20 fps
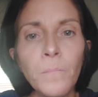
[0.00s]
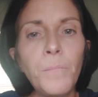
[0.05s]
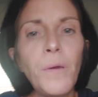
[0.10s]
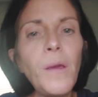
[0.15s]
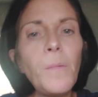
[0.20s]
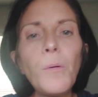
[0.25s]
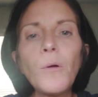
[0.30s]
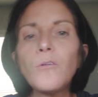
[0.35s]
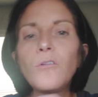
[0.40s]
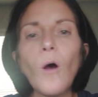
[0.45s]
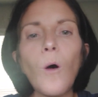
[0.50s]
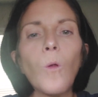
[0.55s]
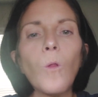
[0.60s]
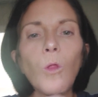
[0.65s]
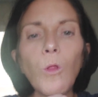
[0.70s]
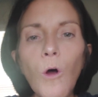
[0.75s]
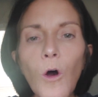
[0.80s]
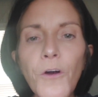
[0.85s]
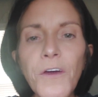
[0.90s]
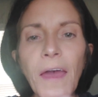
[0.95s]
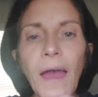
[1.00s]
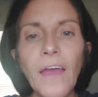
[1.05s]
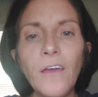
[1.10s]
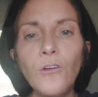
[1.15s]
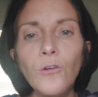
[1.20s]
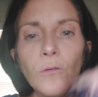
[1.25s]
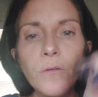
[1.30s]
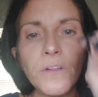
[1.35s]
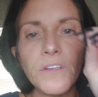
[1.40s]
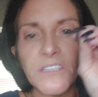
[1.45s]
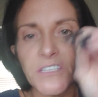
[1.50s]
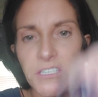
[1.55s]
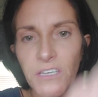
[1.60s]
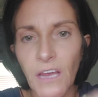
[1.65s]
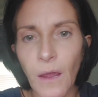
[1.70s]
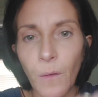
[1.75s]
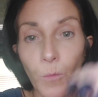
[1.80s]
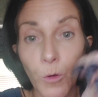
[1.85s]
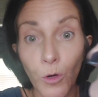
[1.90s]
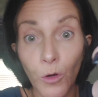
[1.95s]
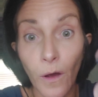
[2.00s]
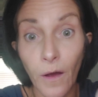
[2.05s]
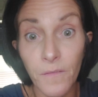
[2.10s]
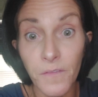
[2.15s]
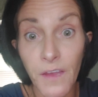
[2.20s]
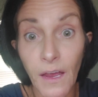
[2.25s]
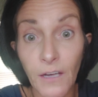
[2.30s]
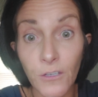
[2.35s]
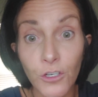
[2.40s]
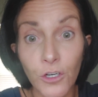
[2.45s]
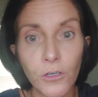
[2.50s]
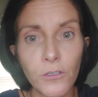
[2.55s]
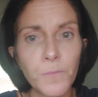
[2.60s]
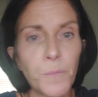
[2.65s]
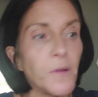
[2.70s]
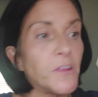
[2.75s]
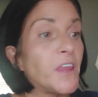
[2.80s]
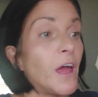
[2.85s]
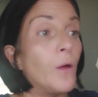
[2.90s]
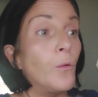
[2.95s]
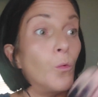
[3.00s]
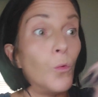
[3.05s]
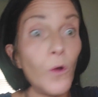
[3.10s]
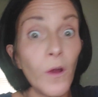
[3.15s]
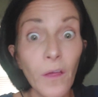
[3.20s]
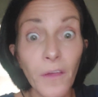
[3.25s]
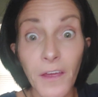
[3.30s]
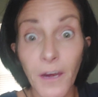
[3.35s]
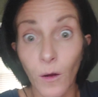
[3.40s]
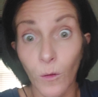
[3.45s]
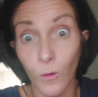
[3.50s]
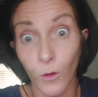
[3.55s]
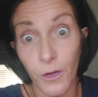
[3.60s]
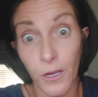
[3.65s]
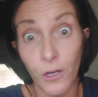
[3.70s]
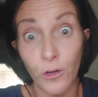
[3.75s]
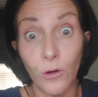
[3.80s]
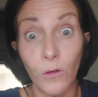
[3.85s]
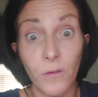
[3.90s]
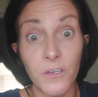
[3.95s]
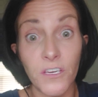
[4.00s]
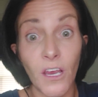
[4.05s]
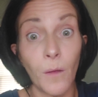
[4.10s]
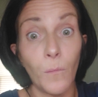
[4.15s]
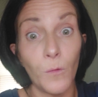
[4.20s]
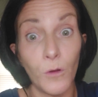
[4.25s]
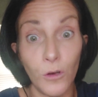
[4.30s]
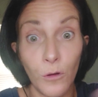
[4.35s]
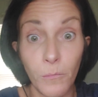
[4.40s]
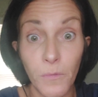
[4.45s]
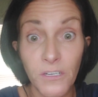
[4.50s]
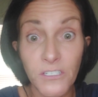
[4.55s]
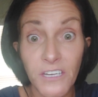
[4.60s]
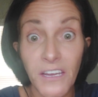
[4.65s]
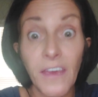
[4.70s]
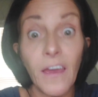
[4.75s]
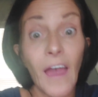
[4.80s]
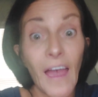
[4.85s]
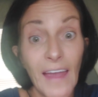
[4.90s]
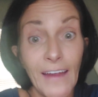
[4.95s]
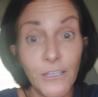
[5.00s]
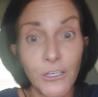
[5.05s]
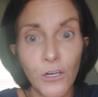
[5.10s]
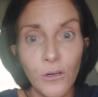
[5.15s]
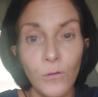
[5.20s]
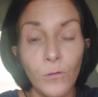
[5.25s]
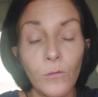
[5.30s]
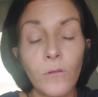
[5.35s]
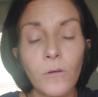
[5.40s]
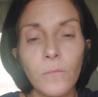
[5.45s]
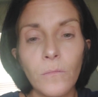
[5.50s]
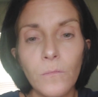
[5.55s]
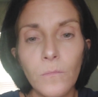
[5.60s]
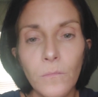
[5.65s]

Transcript: People don't look at you the same when you have dentures, but they really don't look at you the same when you're missing a tooth.